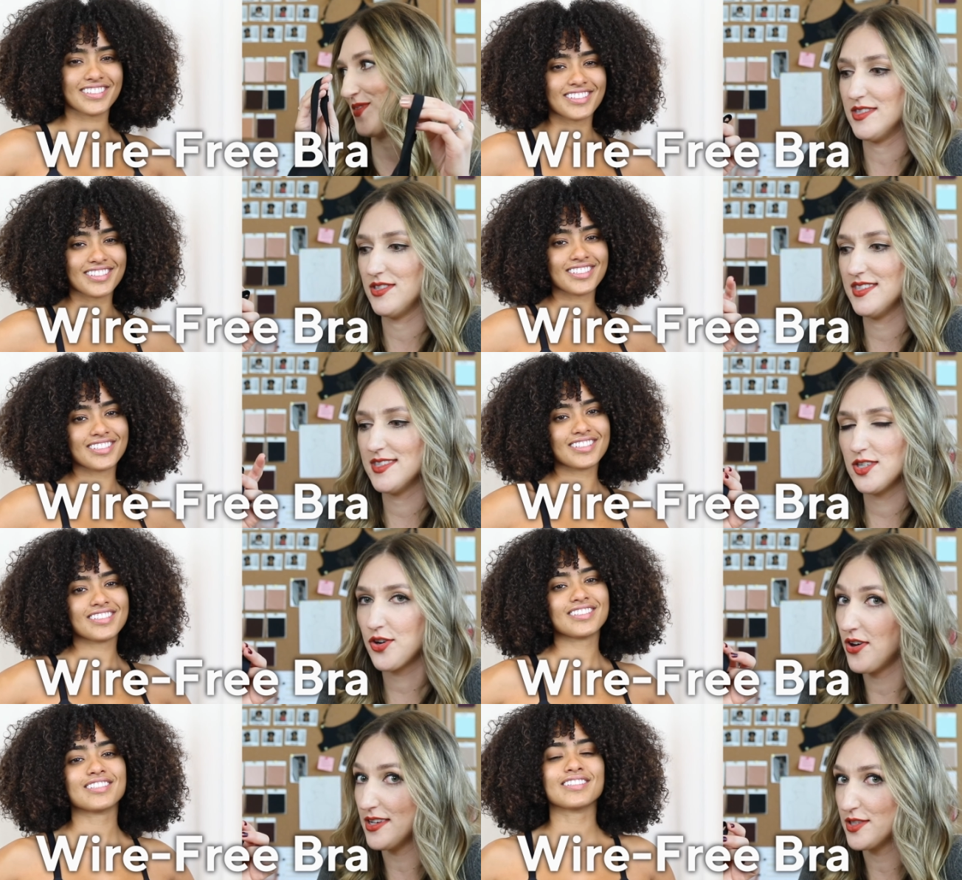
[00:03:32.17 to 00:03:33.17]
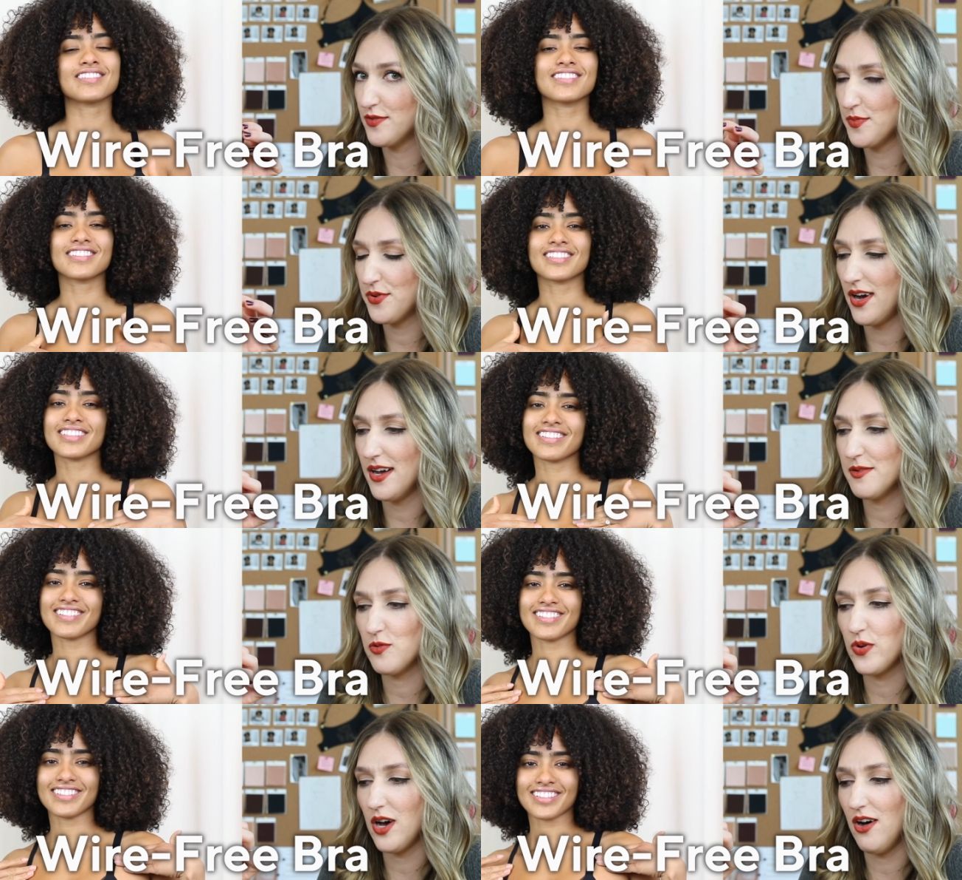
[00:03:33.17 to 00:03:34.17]
Speaker 1: So this is our crossover
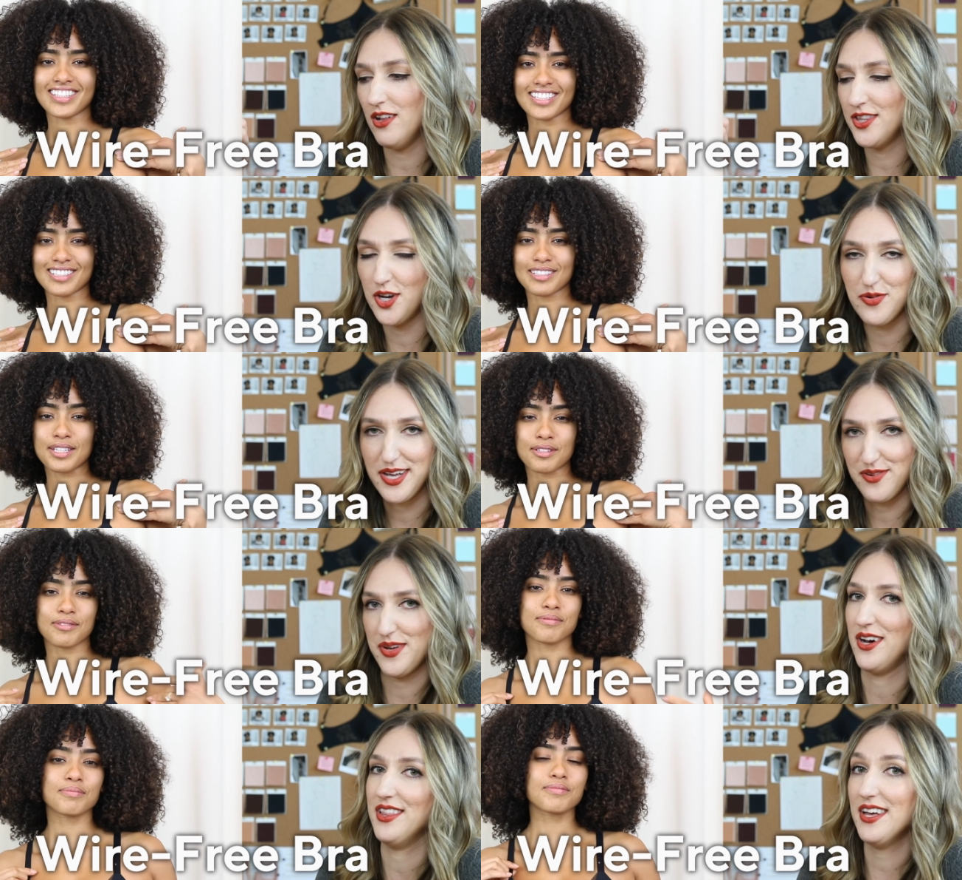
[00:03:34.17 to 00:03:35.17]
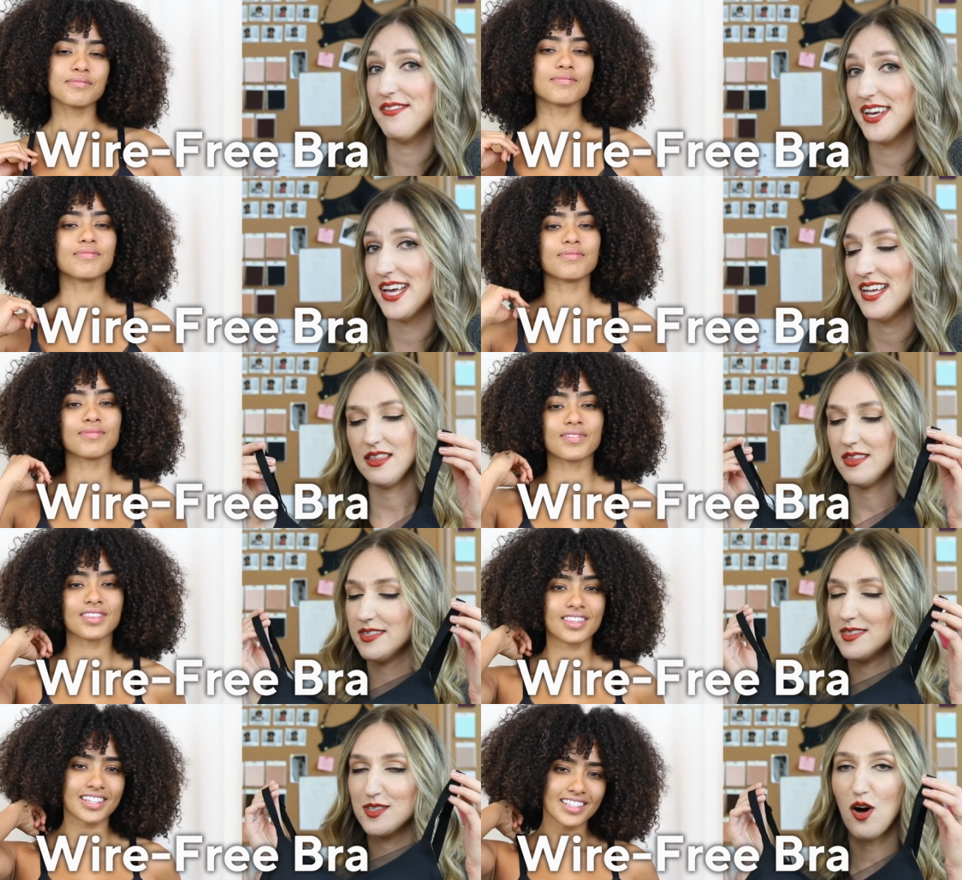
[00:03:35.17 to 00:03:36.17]
bra. We all know it, we all love it.
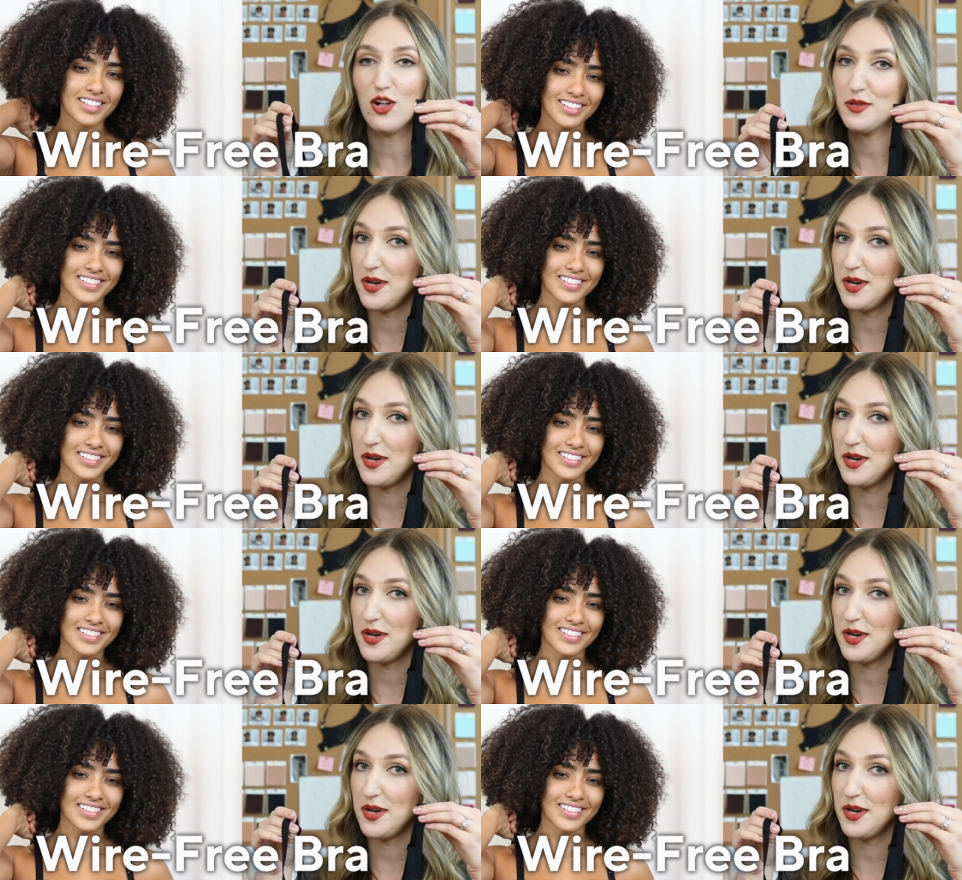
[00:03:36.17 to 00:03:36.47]
This is all